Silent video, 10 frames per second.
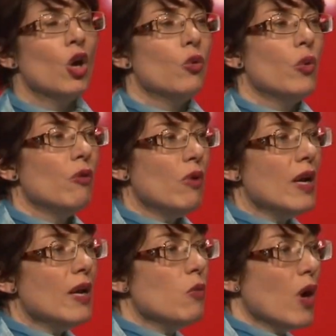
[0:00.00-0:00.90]
We
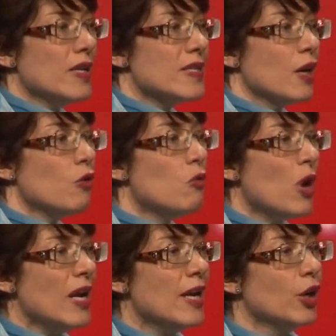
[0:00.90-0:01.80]
really want a
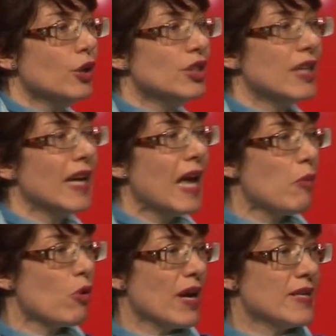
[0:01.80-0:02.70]
really good
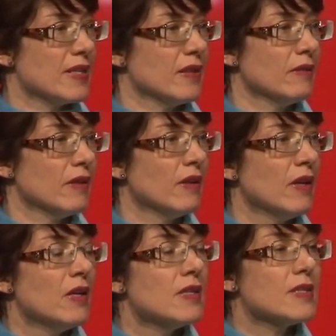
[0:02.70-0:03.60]
collaborator,
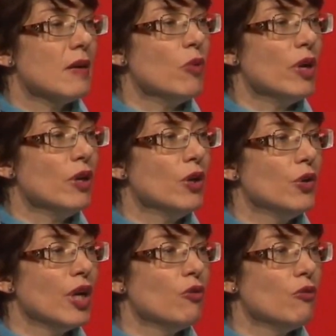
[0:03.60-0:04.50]
someone who
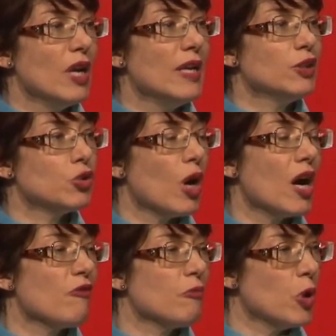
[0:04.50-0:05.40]
can really
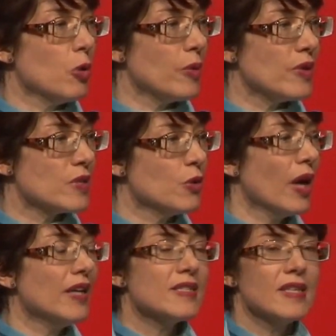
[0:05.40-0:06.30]
drive purpose, who
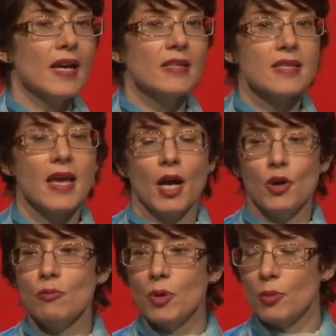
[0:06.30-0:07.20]
understands their
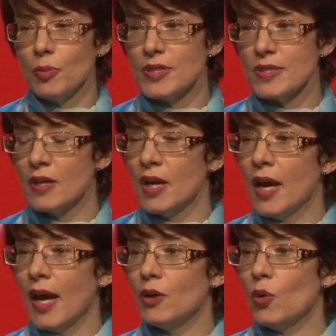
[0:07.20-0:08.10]
own purpose
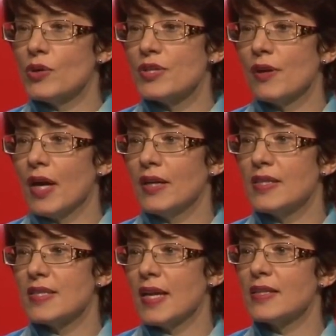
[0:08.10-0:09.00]
and also
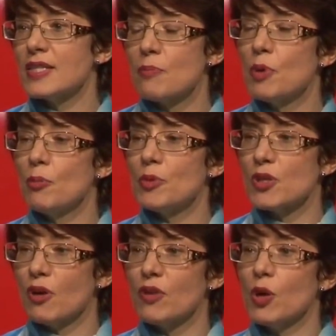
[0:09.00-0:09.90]
understands the purpose
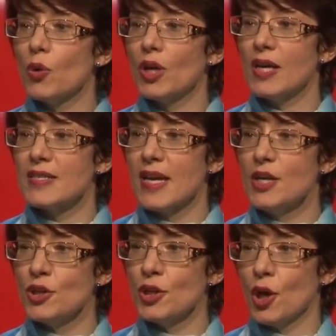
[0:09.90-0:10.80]
of the
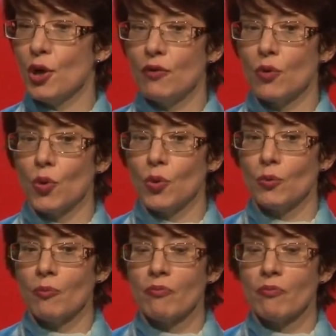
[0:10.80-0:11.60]
organization overall.